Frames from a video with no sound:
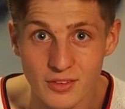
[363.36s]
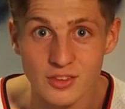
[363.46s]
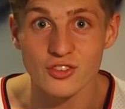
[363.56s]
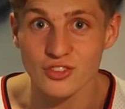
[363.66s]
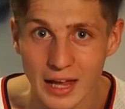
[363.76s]

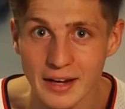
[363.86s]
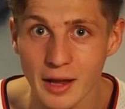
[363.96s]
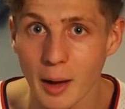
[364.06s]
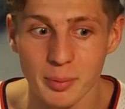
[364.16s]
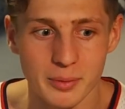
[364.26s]
Stand
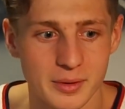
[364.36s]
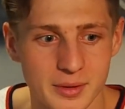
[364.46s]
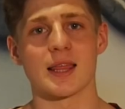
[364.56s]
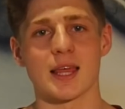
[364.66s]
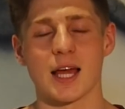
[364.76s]
up.
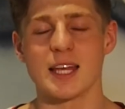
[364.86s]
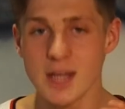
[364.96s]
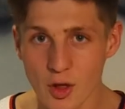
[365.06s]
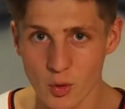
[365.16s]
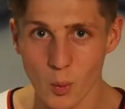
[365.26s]
I think
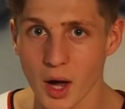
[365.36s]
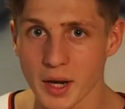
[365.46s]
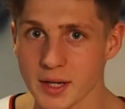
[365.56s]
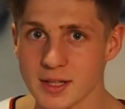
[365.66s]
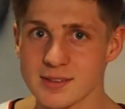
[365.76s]
another
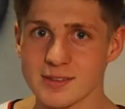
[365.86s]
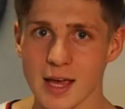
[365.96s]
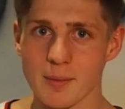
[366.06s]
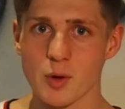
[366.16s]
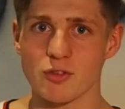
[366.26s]
one,
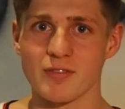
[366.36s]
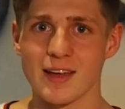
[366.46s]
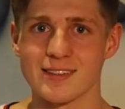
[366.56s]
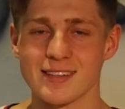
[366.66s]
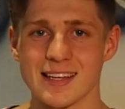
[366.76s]
staying
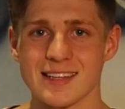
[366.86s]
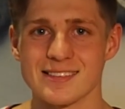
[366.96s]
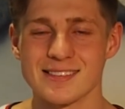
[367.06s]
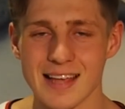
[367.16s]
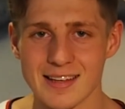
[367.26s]
motivated, is
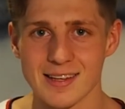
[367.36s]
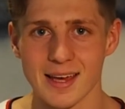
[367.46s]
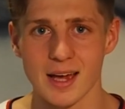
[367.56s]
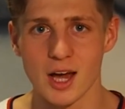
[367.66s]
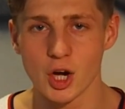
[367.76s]

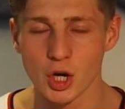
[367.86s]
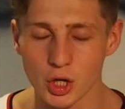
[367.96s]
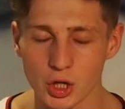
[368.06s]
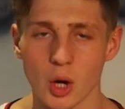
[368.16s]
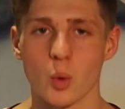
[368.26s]
setting
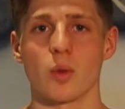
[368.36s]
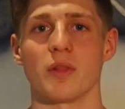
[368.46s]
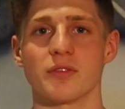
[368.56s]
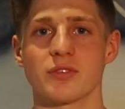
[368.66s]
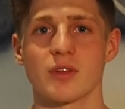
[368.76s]

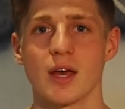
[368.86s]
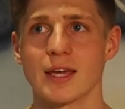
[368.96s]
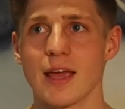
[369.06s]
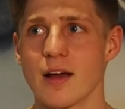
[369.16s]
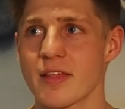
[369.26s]
goals.
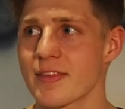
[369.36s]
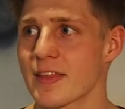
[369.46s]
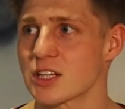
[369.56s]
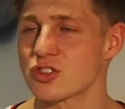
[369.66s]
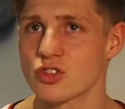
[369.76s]
Okay, I think
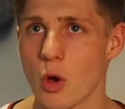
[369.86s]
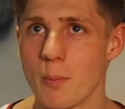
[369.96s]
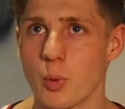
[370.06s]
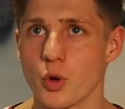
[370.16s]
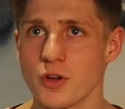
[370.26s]
that is so
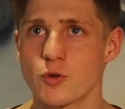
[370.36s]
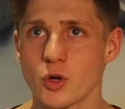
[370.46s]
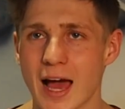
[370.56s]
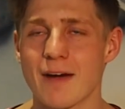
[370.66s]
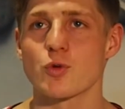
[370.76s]
important. You've
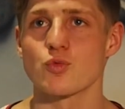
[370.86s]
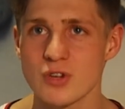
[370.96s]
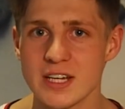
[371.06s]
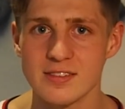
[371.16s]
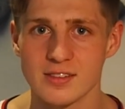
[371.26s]
got to have a
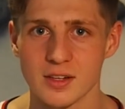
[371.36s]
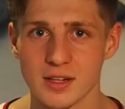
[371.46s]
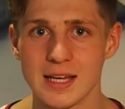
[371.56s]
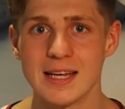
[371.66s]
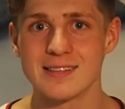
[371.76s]
reason
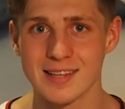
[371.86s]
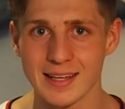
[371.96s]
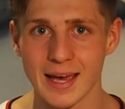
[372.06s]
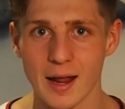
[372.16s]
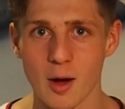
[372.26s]
to
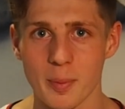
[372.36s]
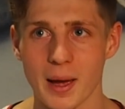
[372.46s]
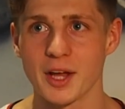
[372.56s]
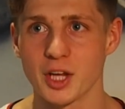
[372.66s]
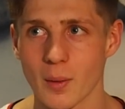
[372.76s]
get
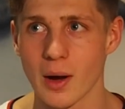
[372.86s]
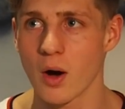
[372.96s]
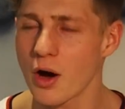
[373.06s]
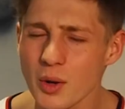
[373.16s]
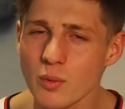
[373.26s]
up and go
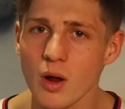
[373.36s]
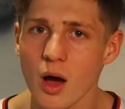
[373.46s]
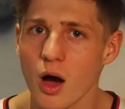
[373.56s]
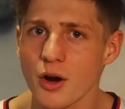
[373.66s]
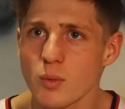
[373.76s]
out.
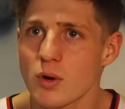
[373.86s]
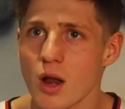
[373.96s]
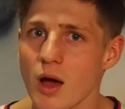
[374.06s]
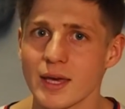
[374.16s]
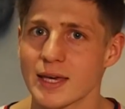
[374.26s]
I don't
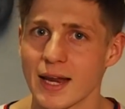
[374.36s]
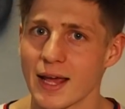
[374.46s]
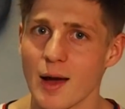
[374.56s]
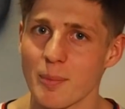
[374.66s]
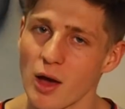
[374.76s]
like
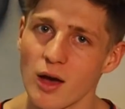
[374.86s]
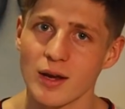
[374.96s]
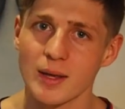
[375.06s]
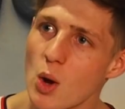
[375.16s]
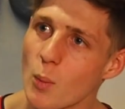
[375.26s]
getting up early.